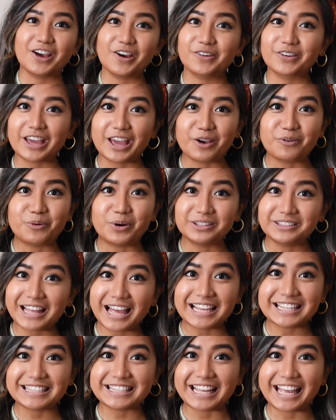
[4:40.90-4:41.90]
Okay, one
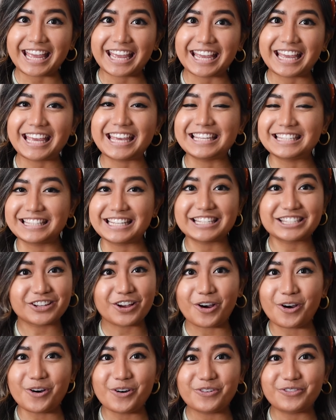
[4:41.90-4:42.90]
last thing is this
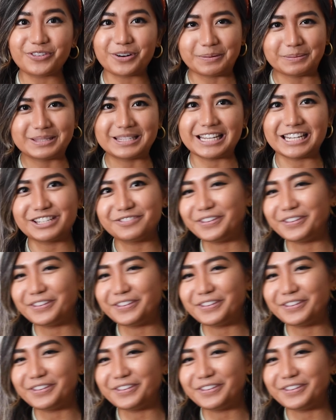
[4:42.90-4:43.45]
coat from Stitch